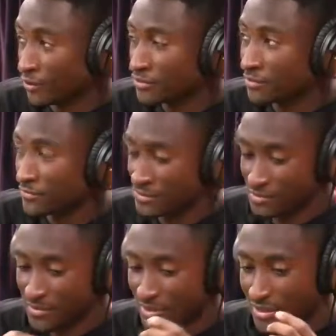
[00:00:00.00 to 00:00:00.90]
Ultimate
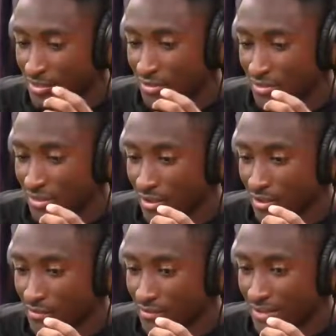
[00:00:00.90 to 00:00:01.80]
Frisbee you can think
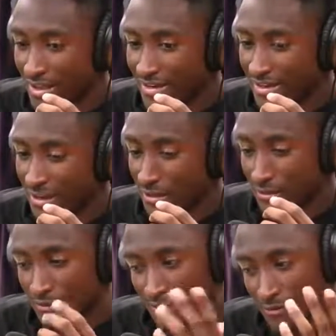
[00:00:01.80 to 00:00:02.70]
of as kind of like